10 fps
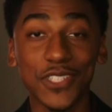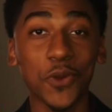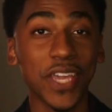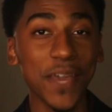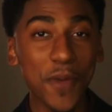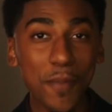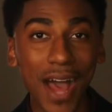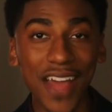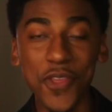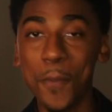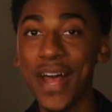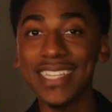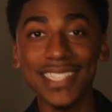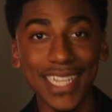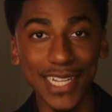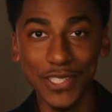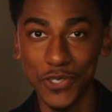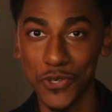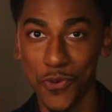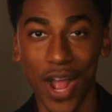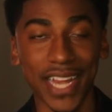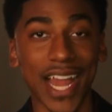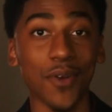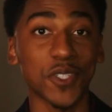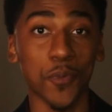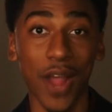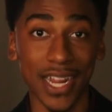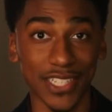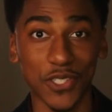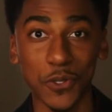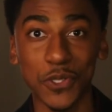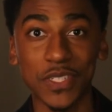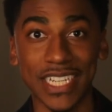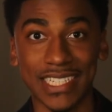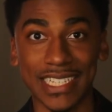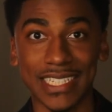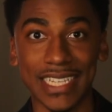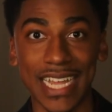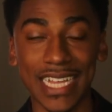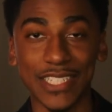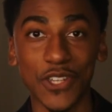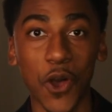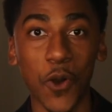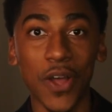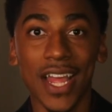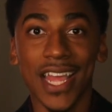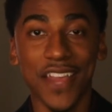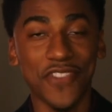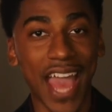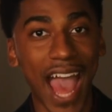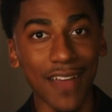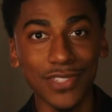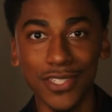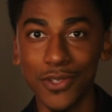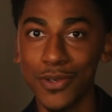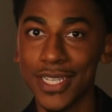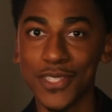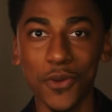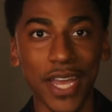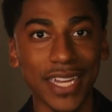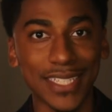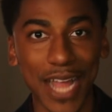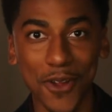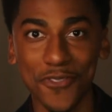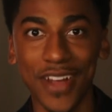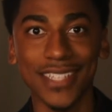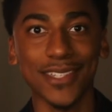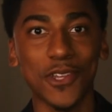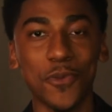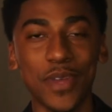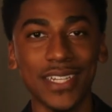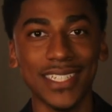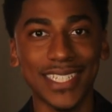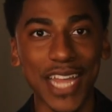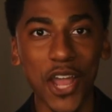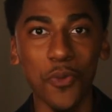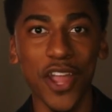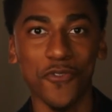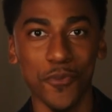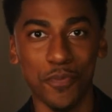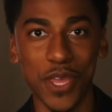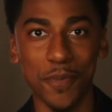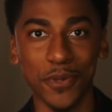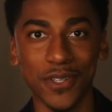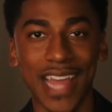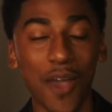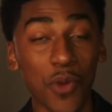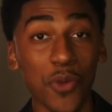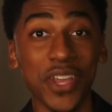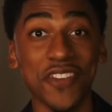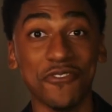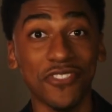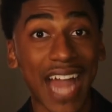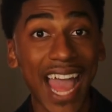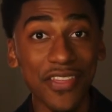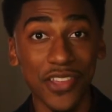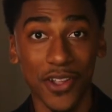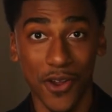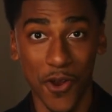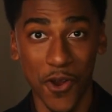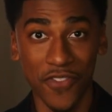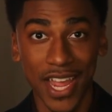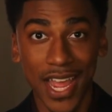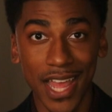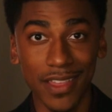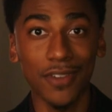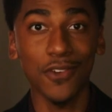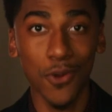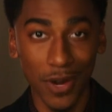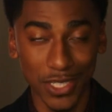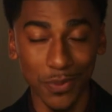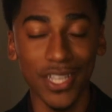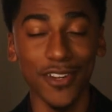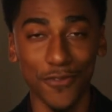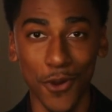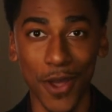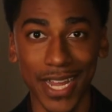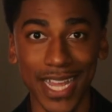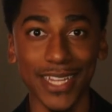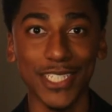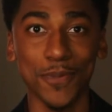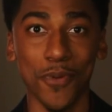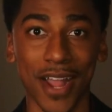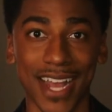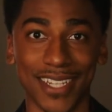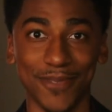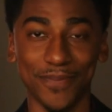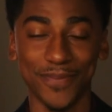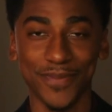So keep in mind, the best thing to do right now is to practice social distancing. So if you have to, it's okay to sacrifice a little bit to stay away from people. That way we can flatten the curve and then of course we can avoid any spread.